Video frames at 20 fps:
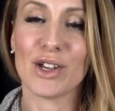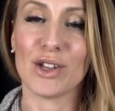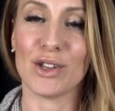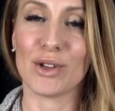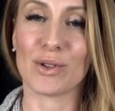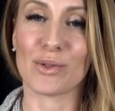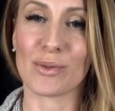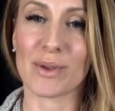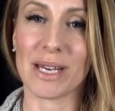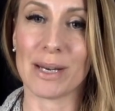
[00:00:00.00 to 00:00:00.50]
you
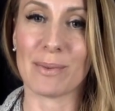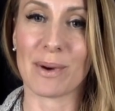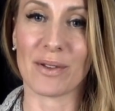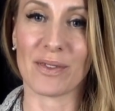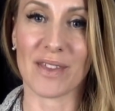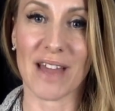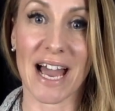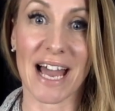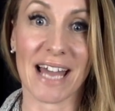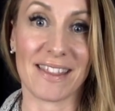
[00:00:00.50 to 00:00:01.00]
can read
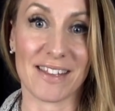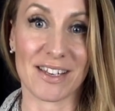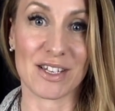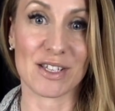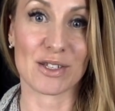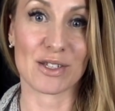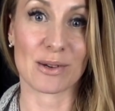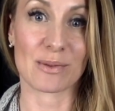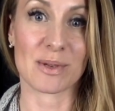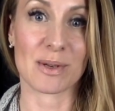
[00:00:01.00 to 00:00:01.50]
about that in the
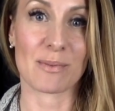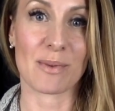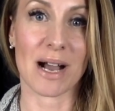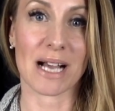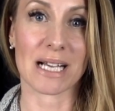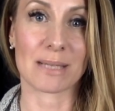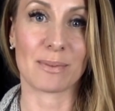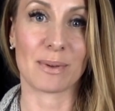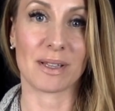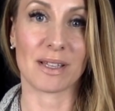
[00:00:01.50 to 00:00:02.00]
description
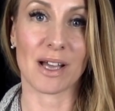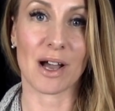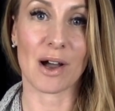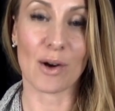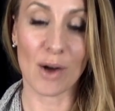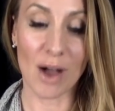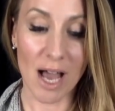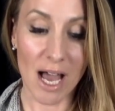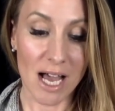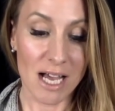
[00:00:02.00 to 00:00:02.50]
box below.